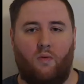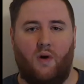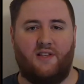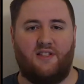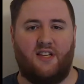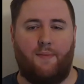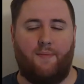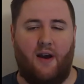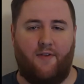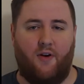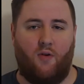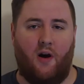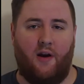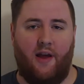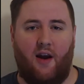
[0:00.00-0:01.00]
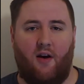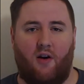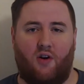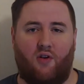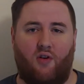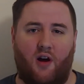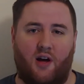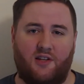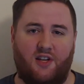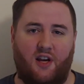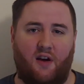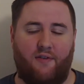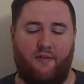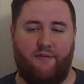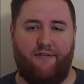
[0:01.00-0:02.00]
What's up, everyone? Eric Cross
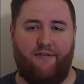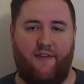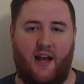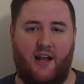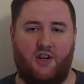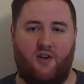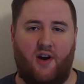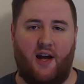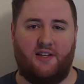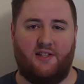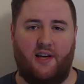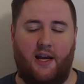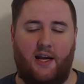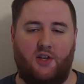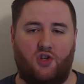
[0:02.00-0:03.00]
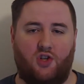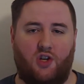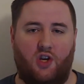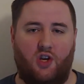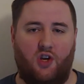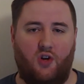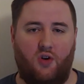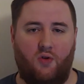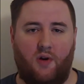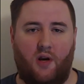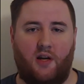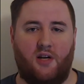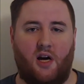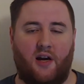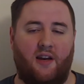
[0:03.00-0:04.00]
here from FantraxHQ.
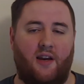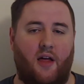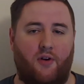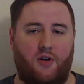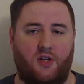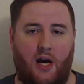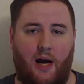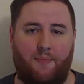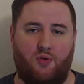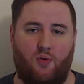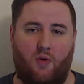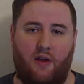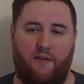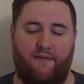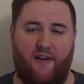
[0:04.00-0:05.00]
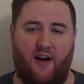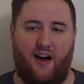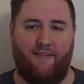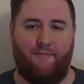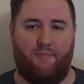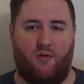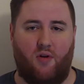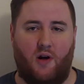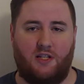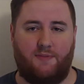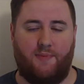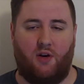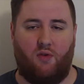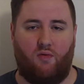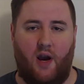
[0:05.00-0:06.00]
Going to talk another top 25
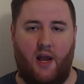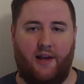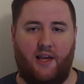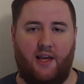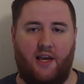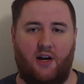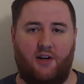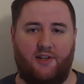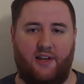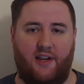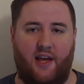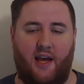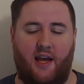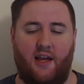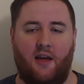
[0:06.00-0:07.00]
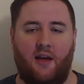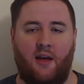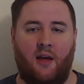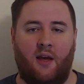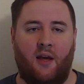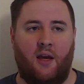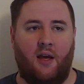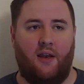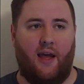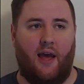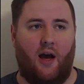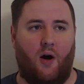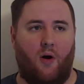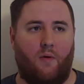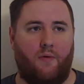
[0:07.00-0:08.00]
prospect ranking here today.
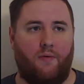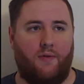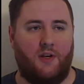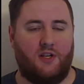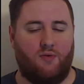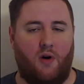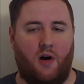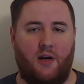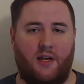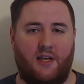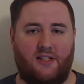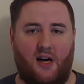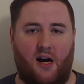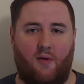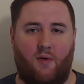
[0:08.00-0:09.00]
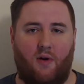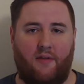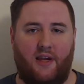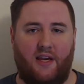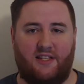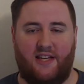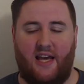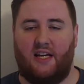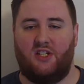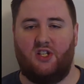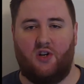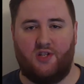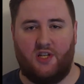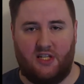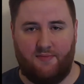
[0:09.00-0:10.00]
Now, this one is not one of the
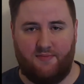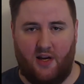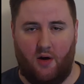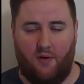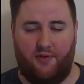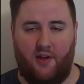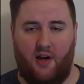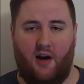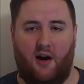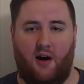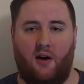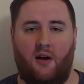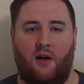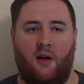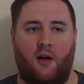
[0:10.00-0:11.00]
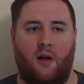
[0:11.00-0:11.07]
sexier systems out there.